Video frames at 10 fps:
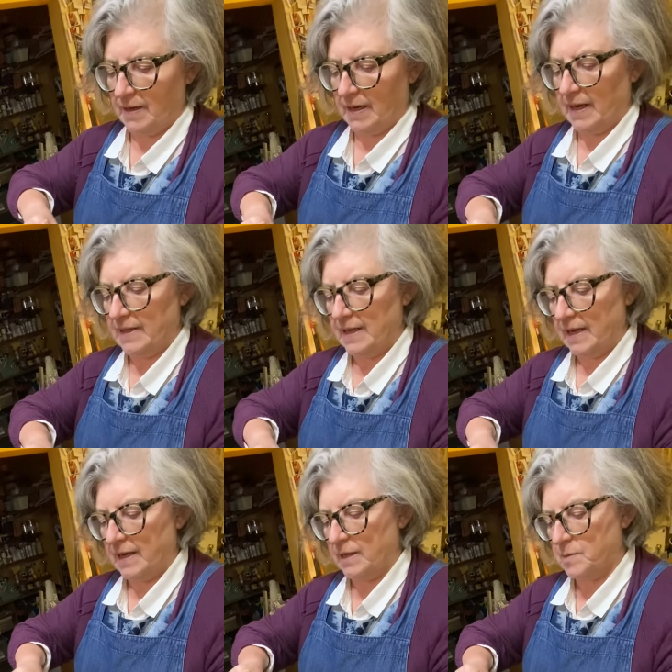And
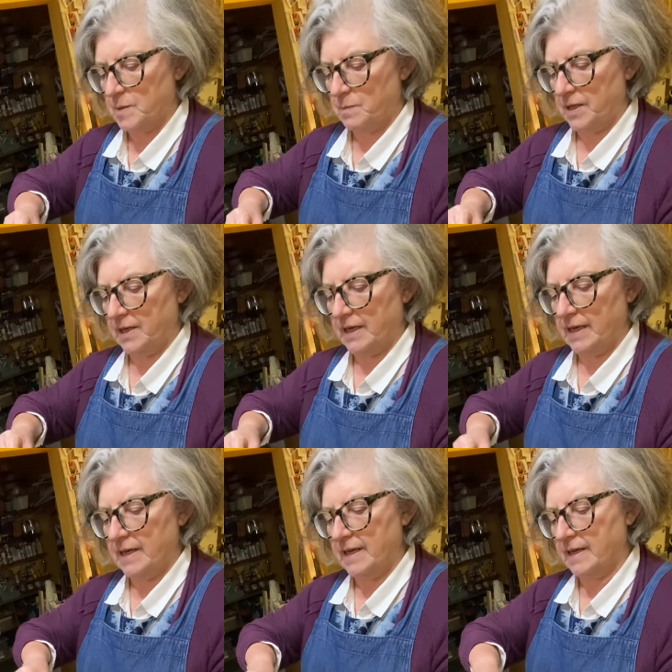that helps me
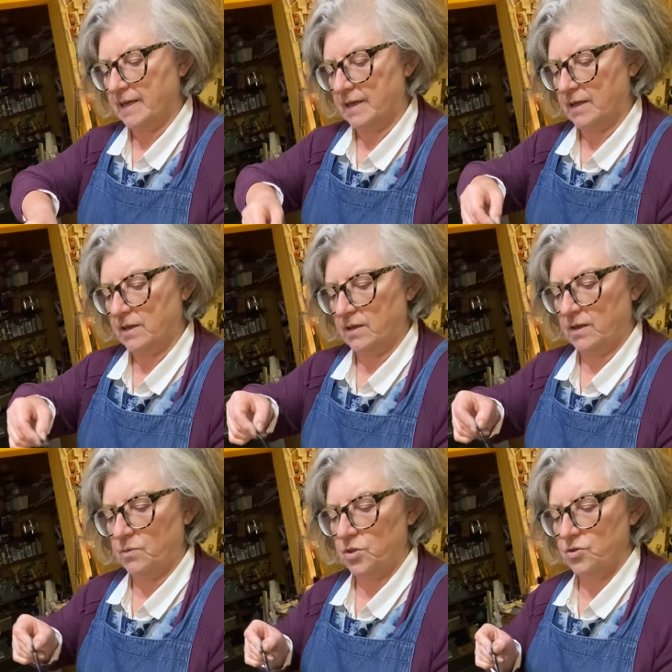clearing.
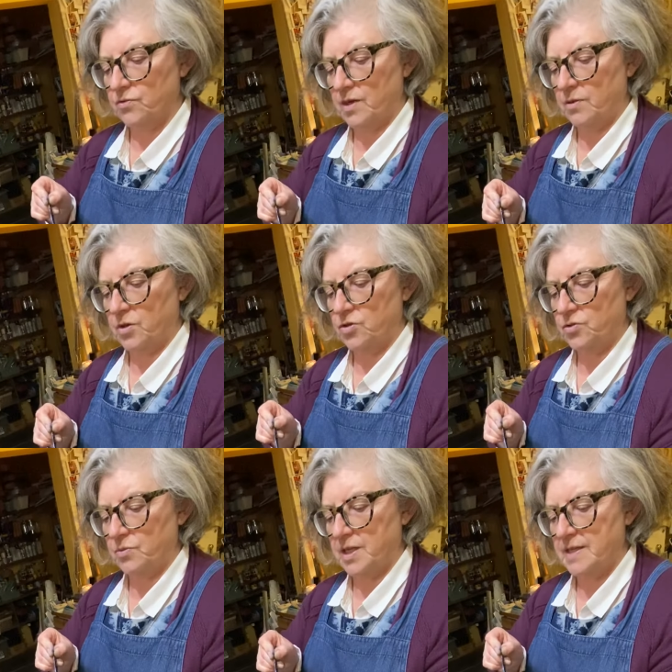We don't really want
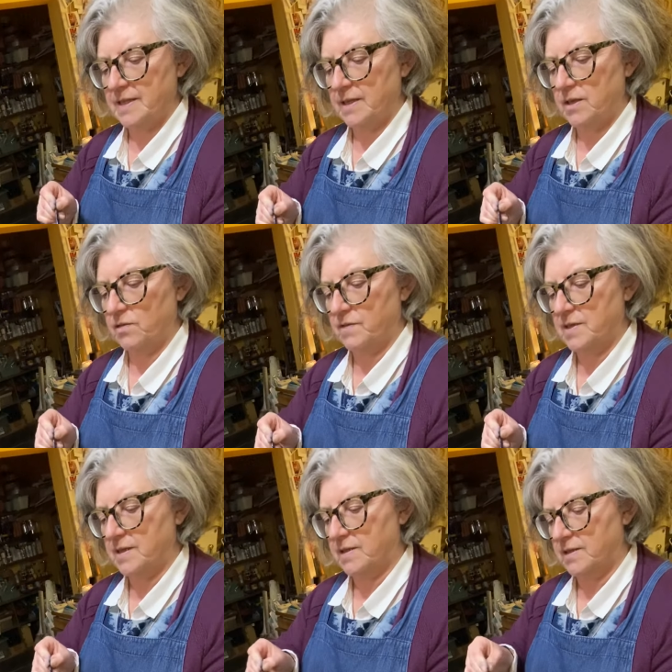to waste any of
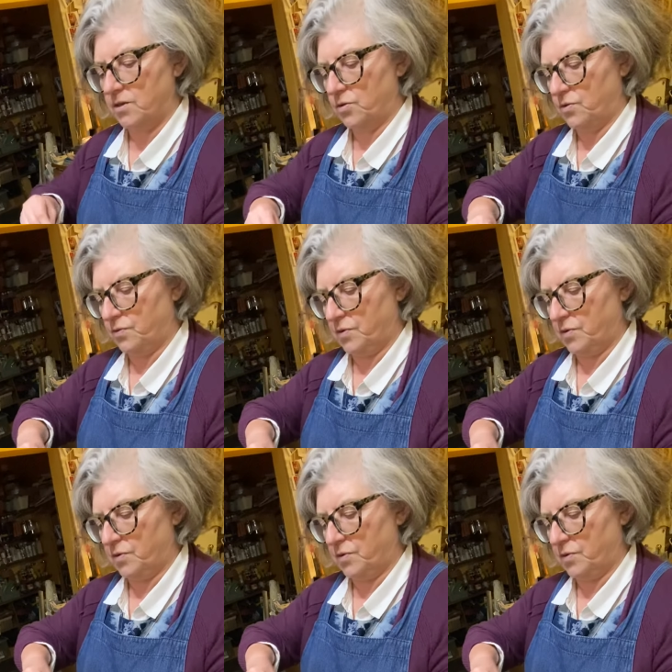this indigo.